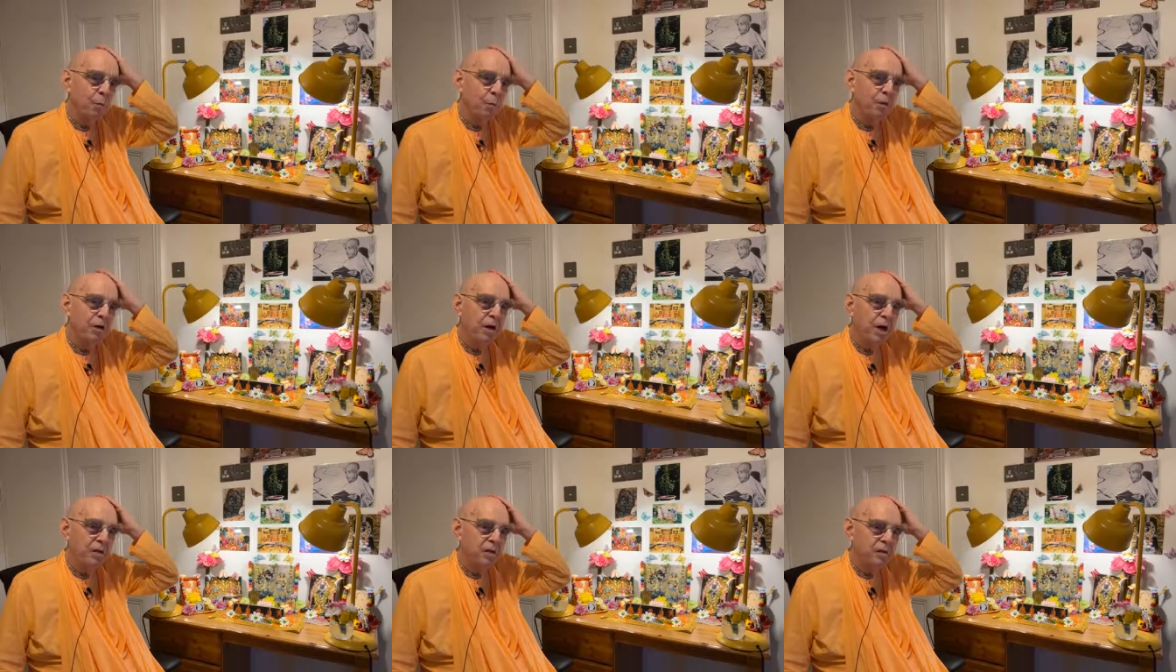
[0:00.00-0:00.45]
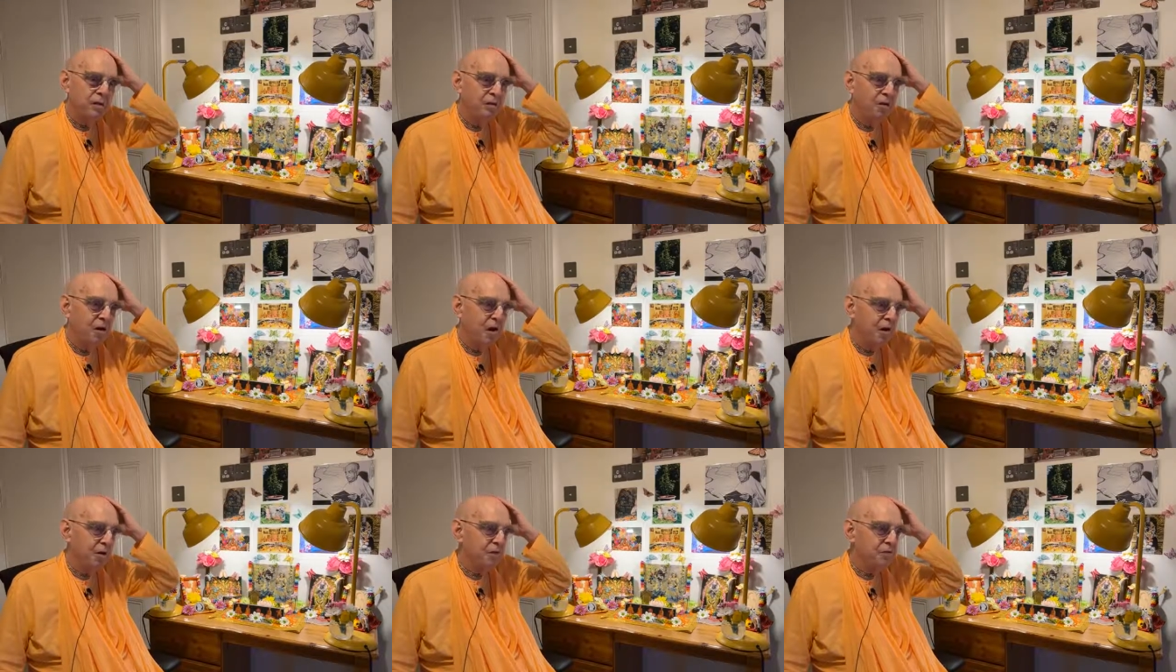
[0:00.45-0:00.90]
We're not
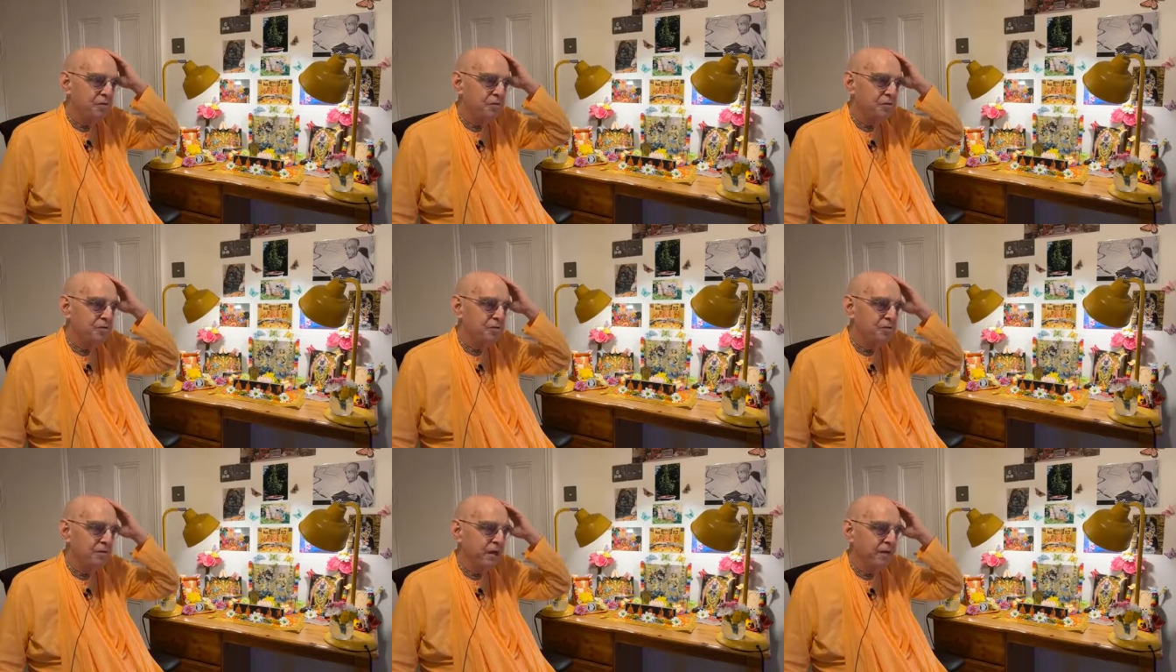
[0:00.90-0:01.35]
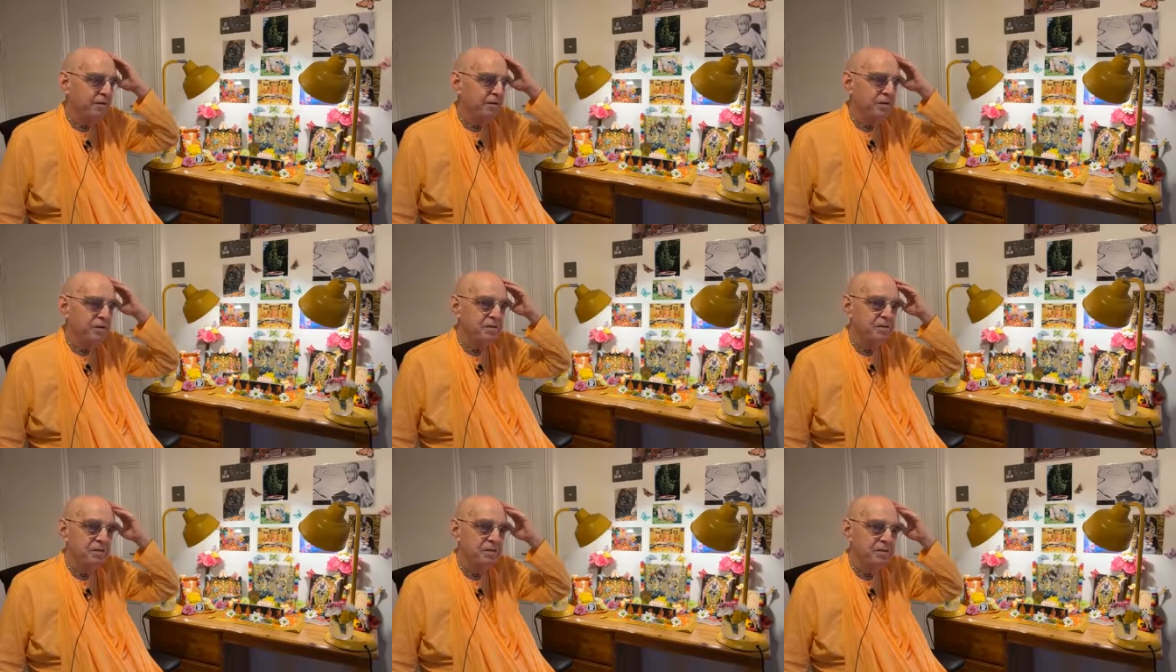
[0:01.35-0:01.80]
scholars, none
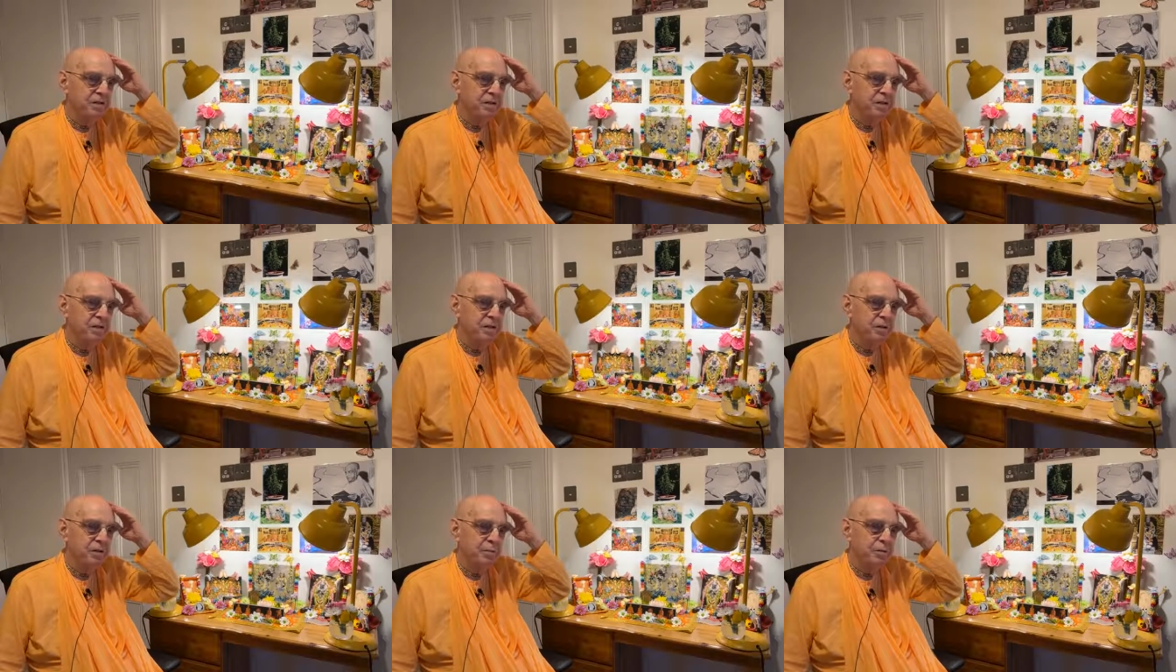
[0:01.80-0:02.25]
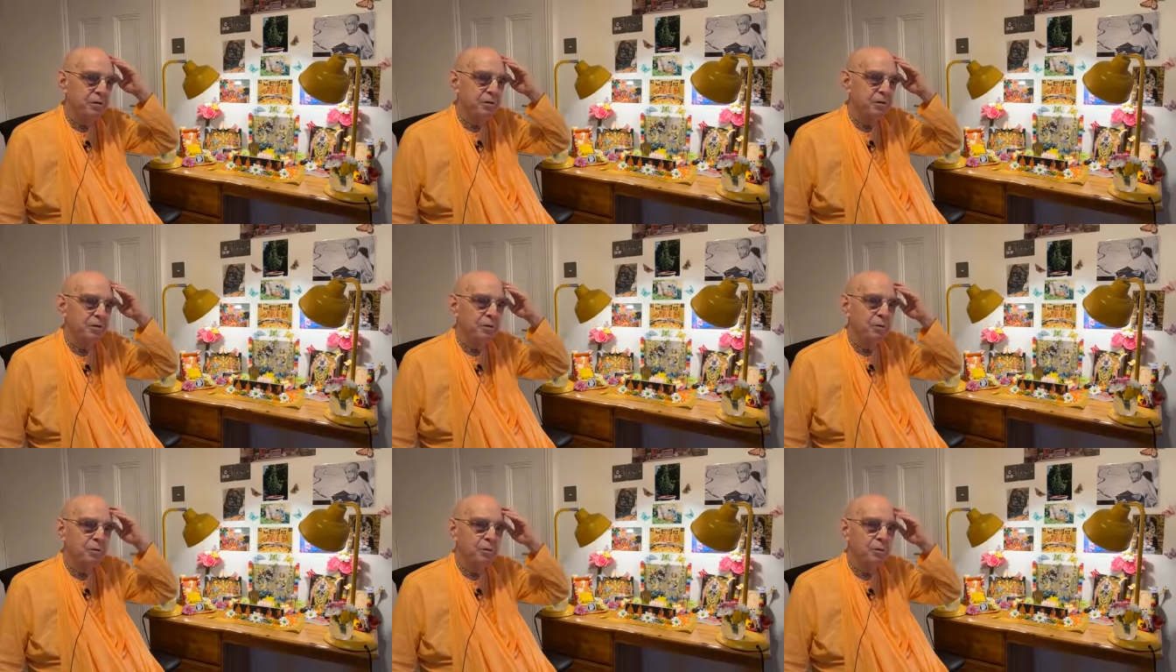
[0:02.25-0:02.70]
of us in the
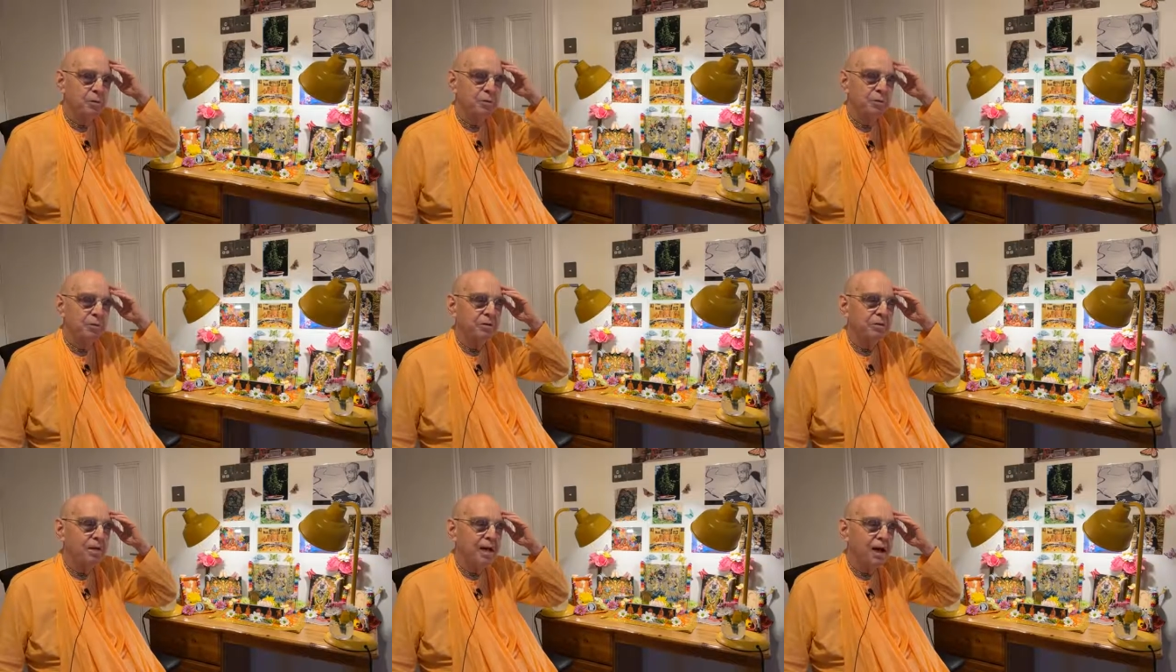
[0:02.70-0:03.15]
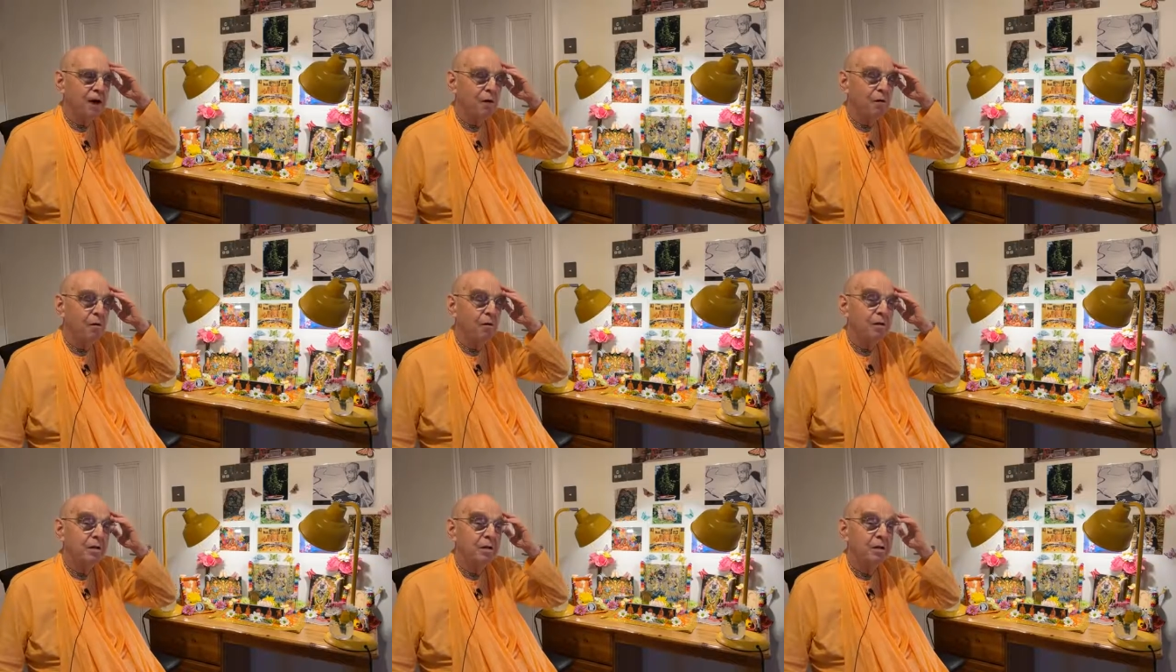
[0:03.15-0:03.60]
material world
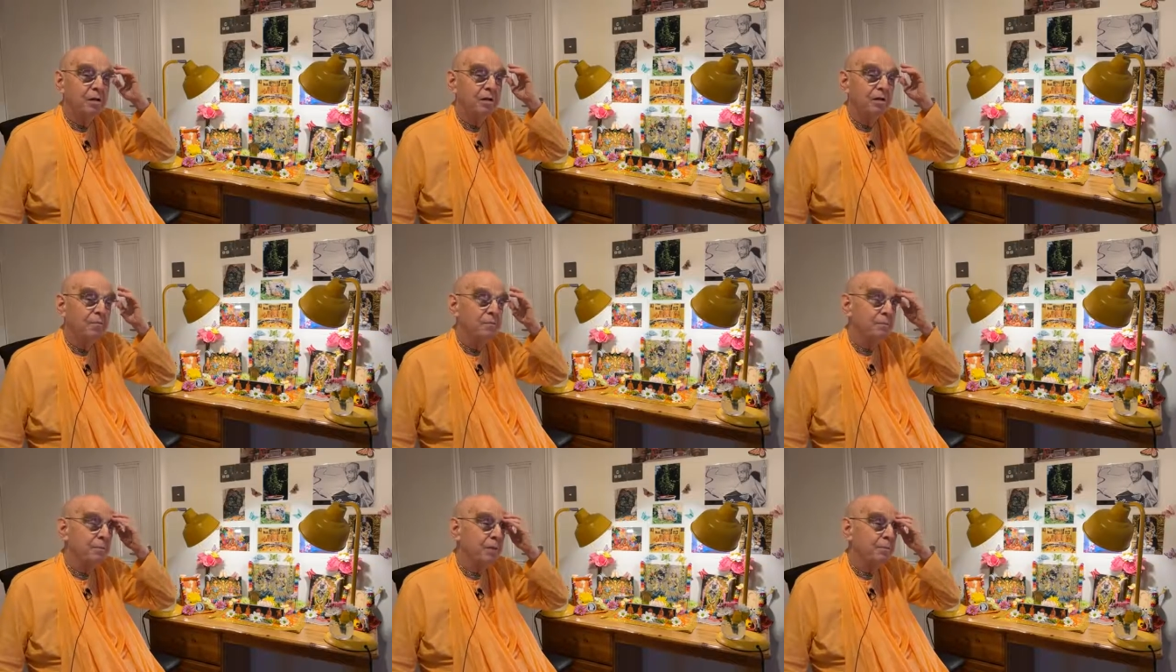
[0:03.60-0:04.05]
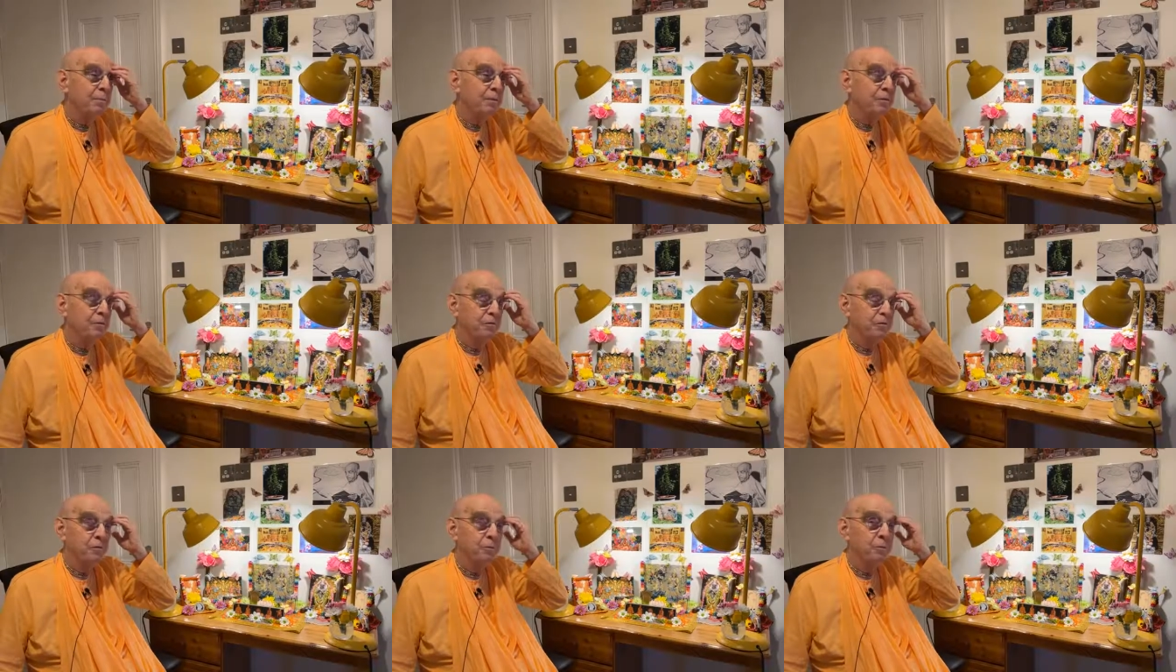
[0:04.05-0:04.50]
now, maybe
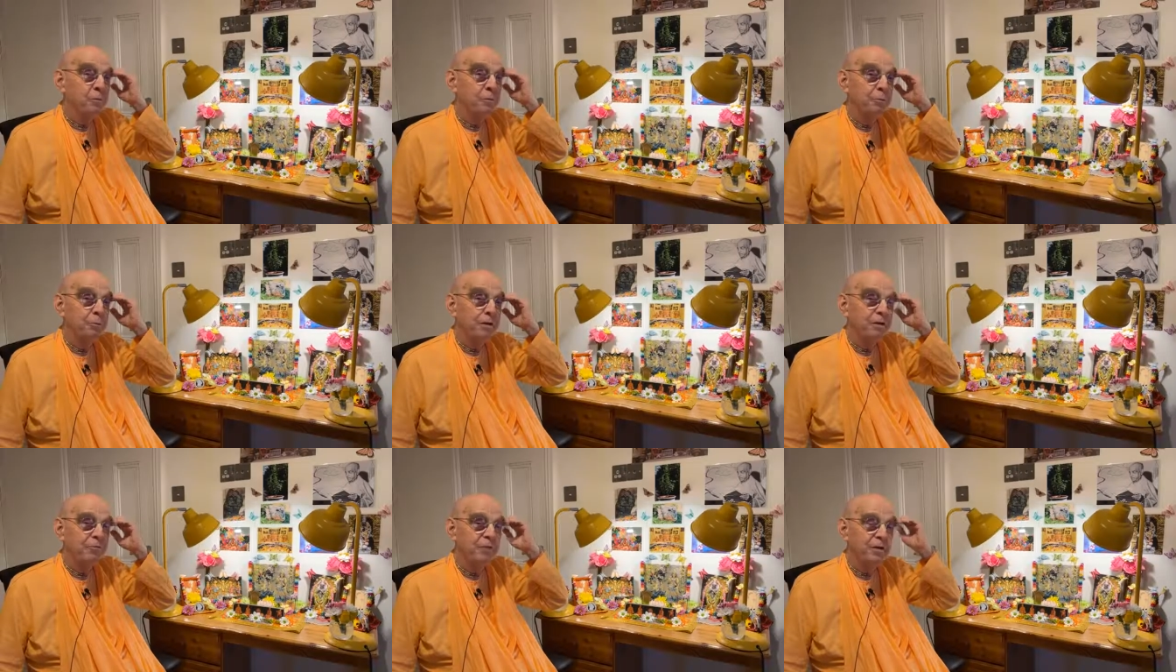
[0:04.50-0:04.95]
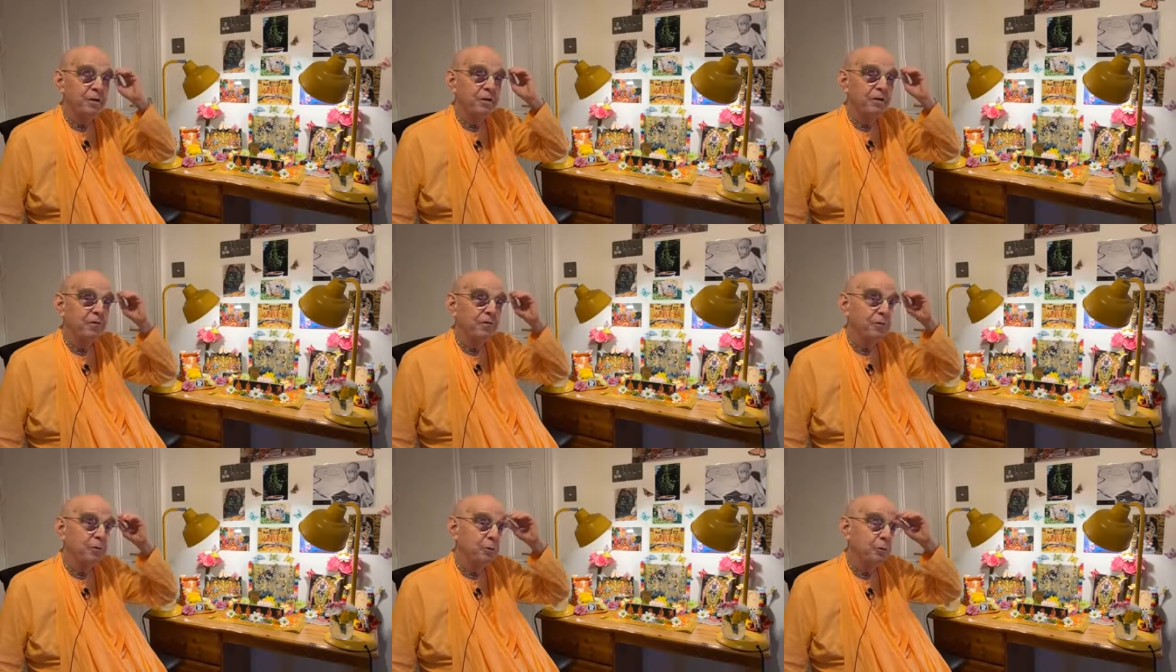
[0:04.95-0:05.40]
a few, but
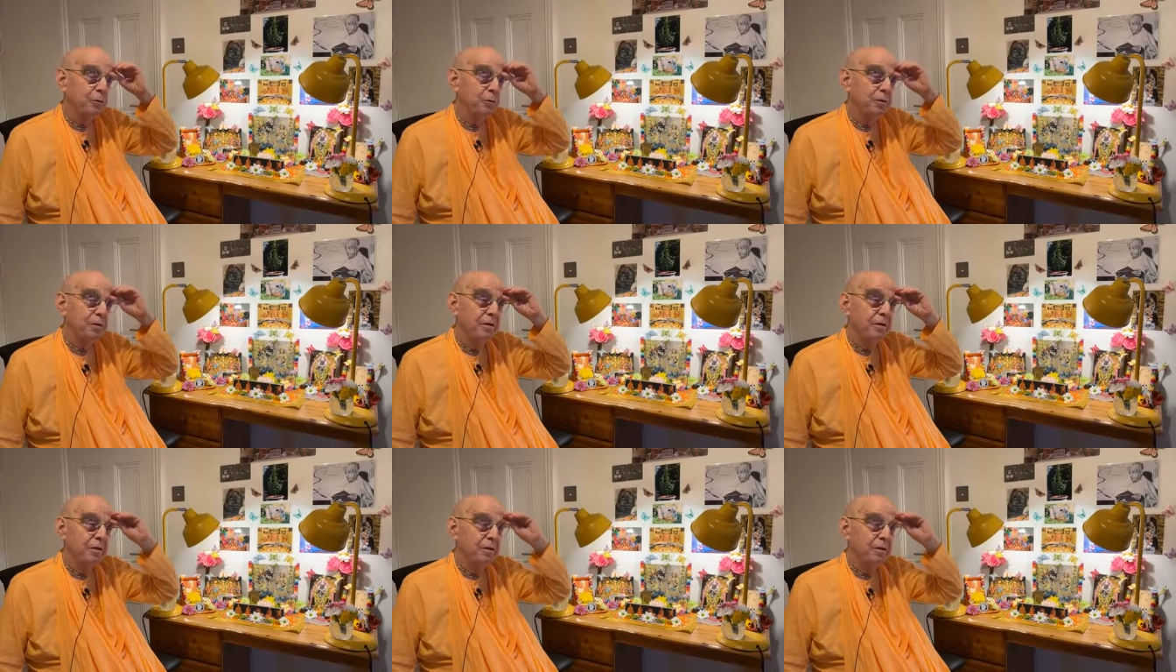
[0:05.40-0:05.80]
very few.